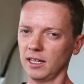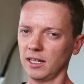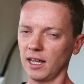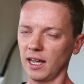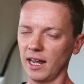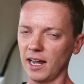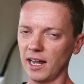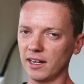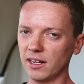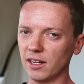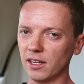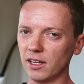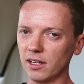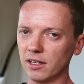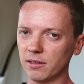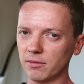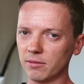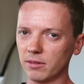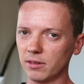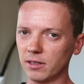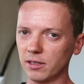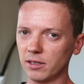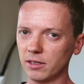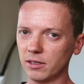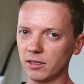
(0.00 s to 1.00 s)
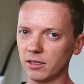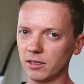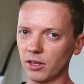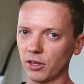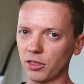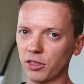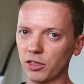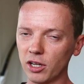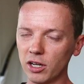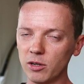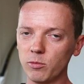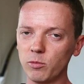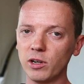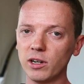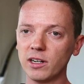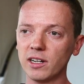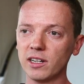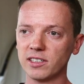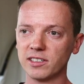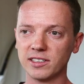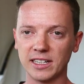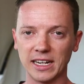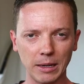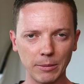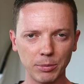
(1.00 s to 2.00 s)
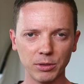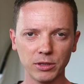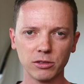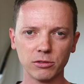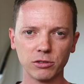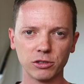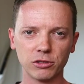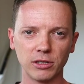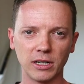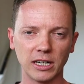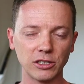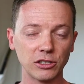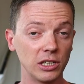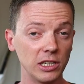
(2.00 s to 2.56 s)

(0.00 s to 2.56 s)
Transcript: And the, the third one, scapular retraction,